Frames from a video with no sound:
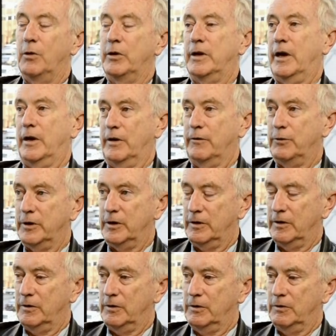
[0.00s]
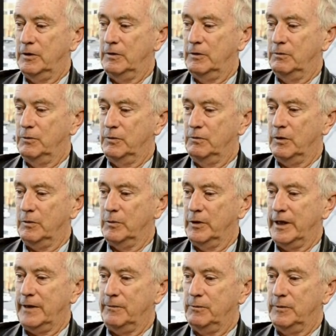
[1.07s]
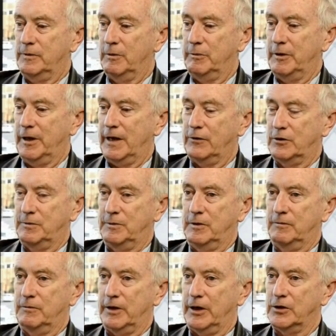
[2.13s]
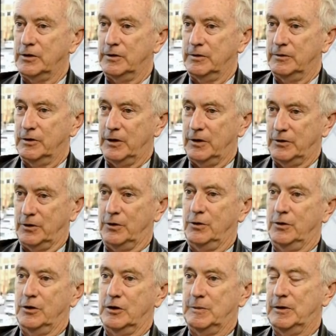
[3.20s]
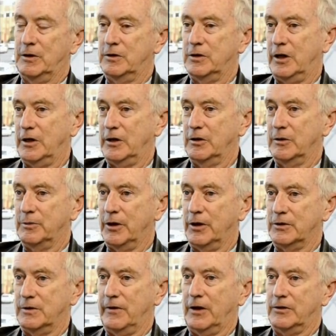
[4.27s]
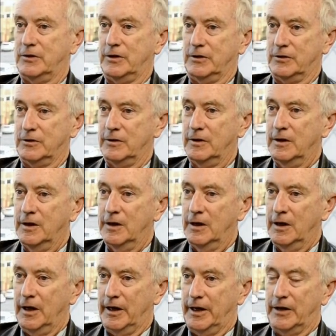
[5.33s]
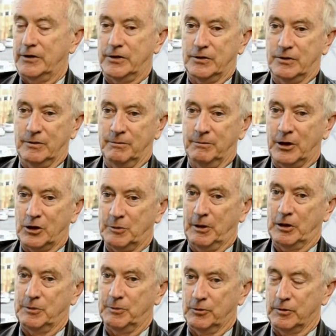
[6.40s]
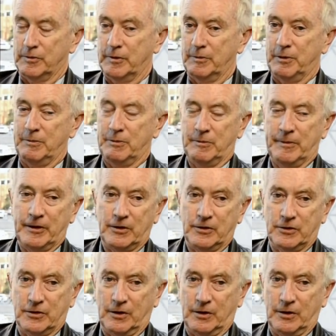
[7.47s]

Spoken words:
Well, yeah. If what we have is inflation that has occurred has been entirely in the price of assets, and assets are much, much more. The people make this